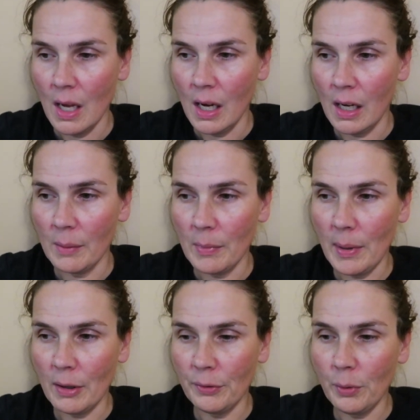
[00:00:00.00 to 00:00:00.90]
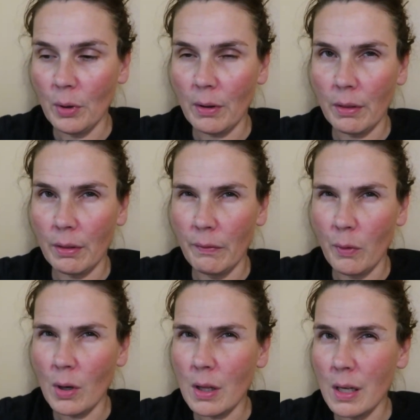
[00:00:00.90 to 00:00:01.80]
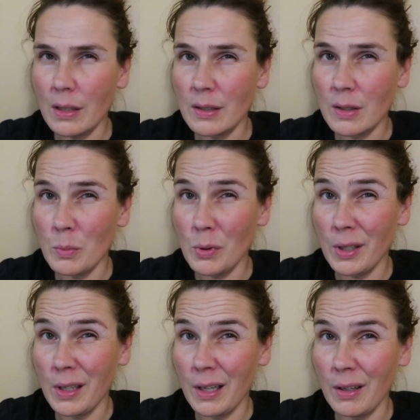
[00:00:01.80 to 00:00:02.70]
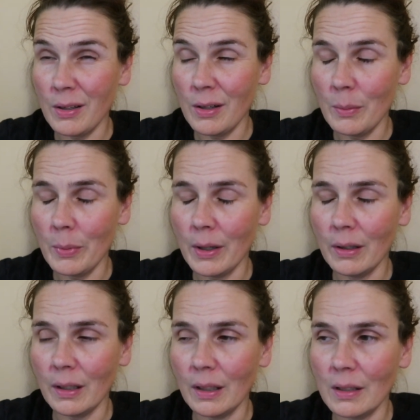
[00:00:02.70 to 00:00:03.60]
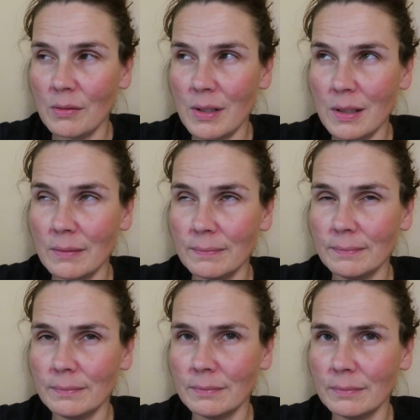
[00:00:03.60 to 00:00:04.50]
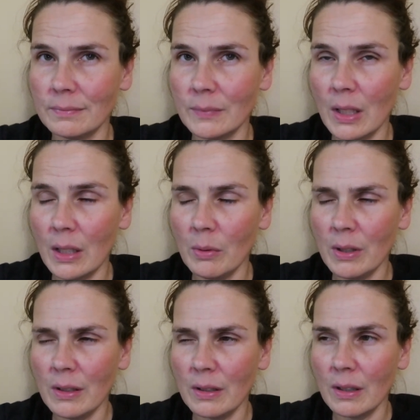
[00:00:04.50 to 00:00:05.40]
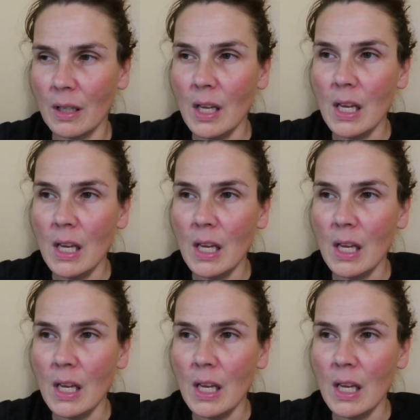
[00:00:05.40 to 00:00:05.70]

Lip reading: About 4 o'clock this morning, I heard her barking and I was like, I wonder.